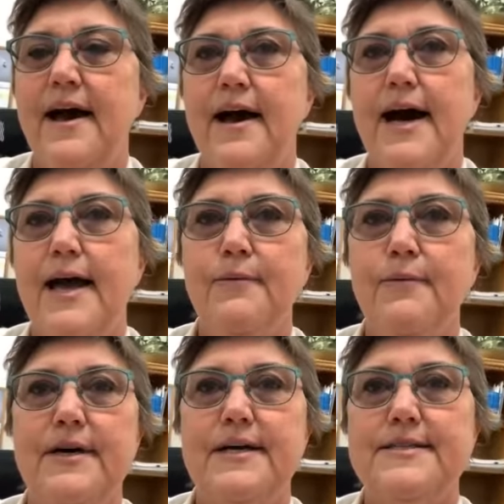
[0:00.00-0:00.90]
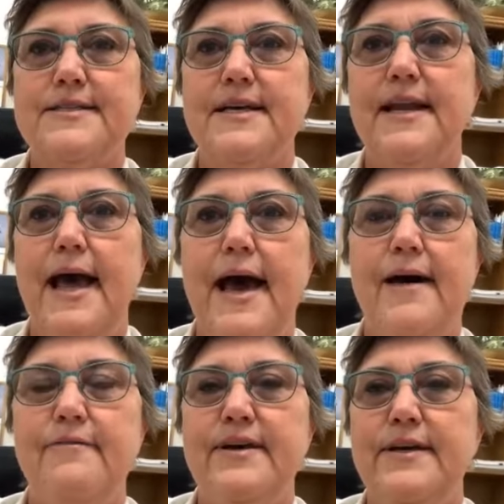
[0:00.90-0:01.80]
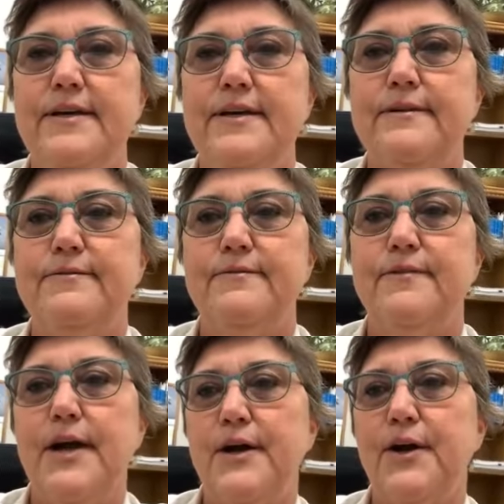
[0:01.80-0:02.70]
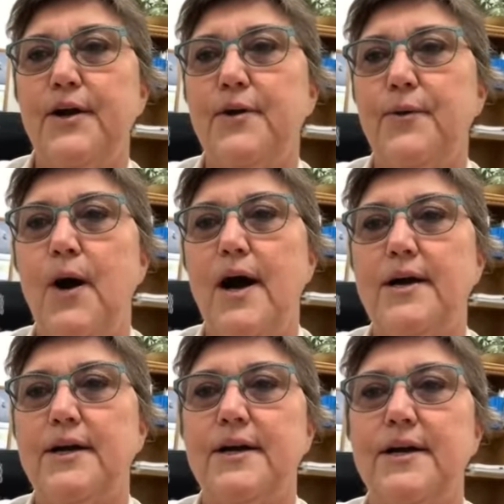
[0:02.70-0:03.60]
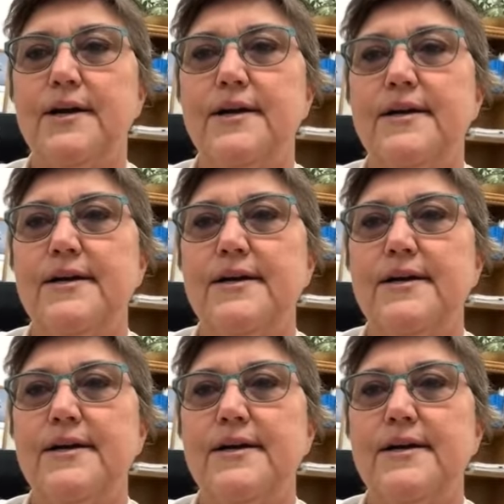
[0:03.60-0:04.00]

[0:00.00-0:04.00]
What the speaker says: I was an avid runner, walker,